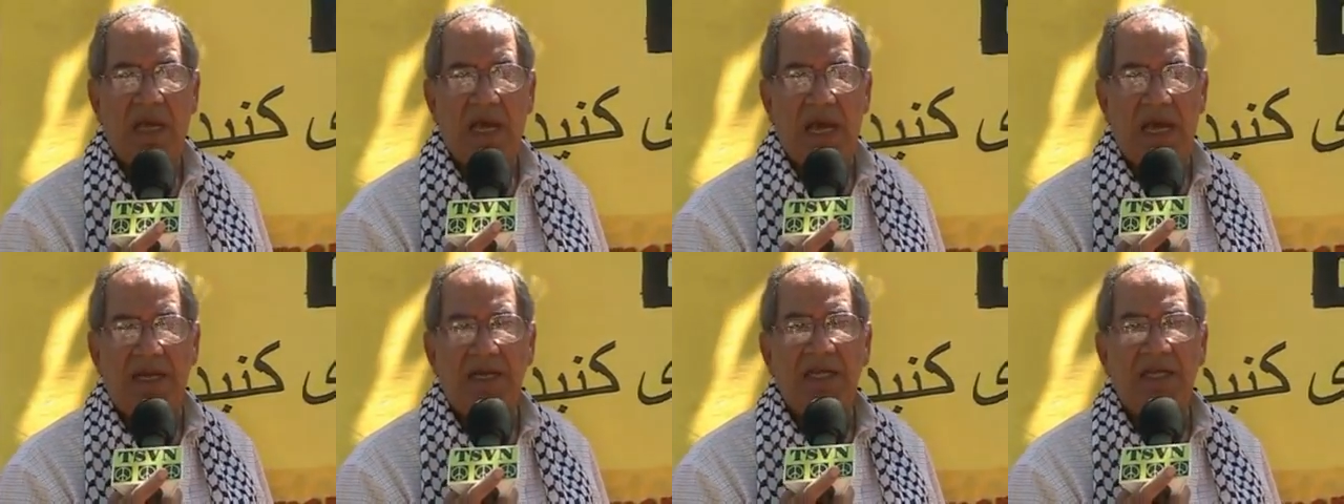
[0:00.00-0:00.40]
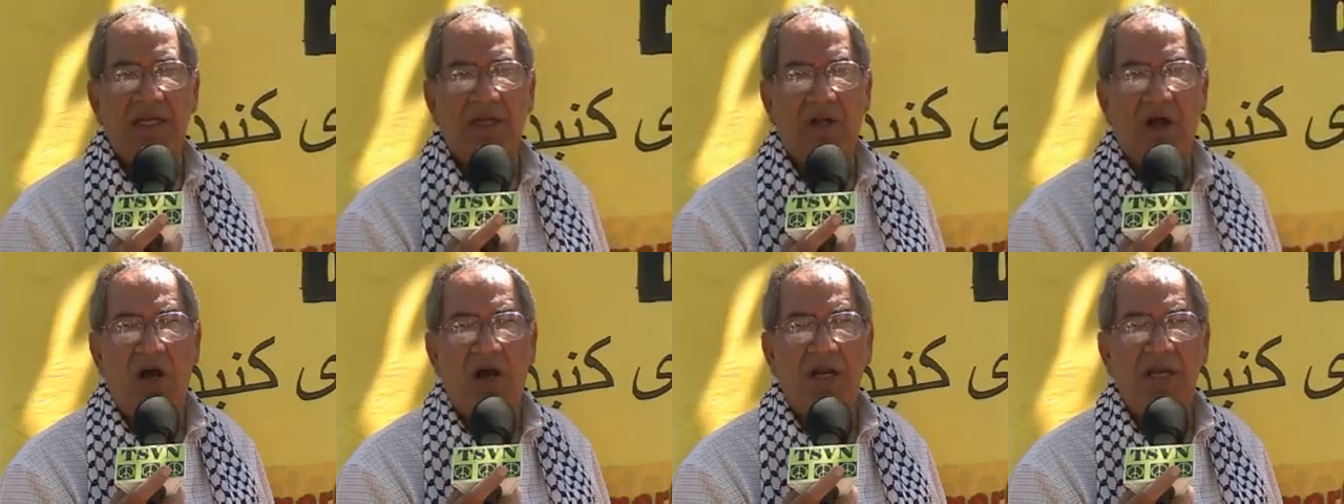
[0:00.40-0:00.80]
and
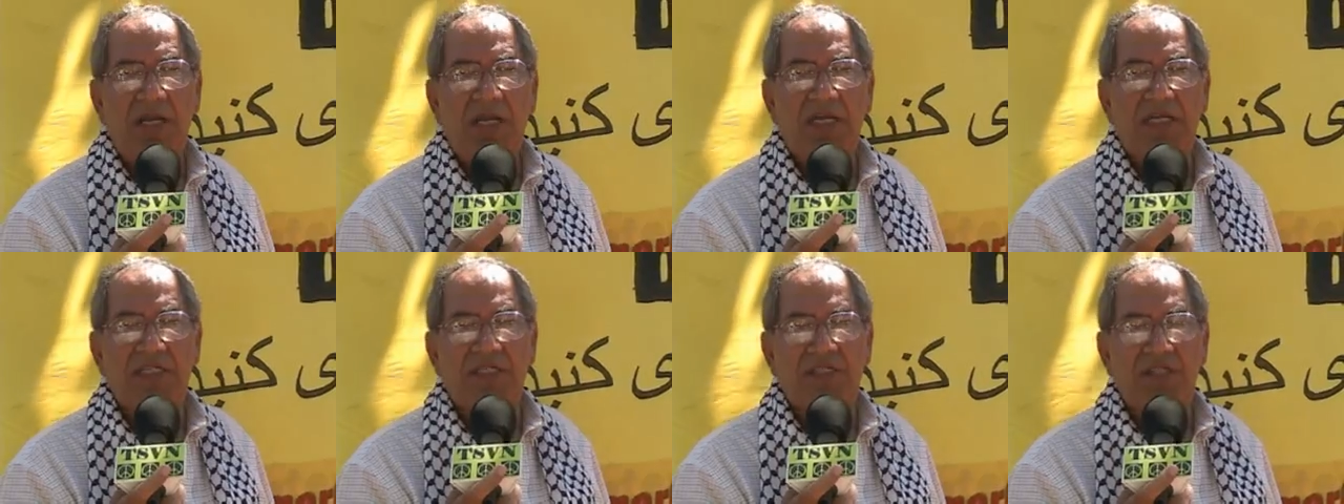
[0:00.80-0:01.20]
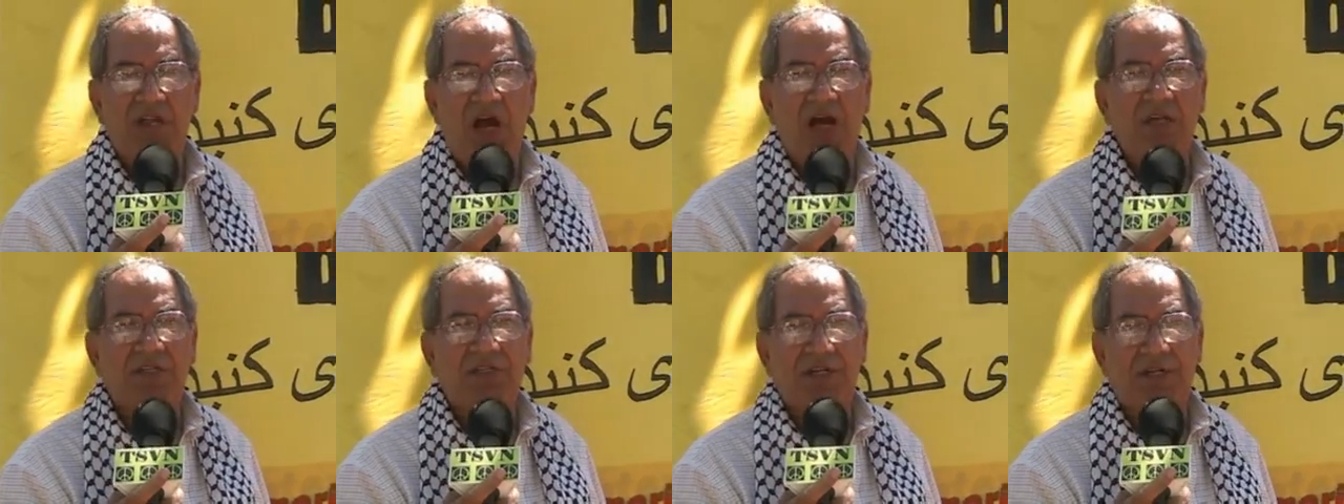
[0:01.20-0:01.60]
Iran is
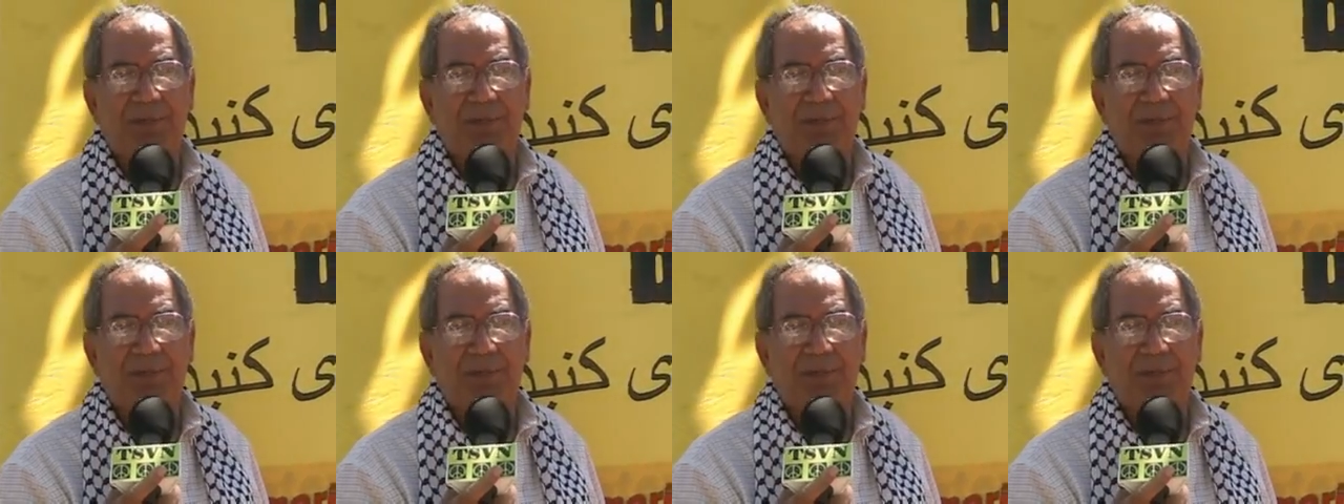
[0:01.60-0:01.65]
not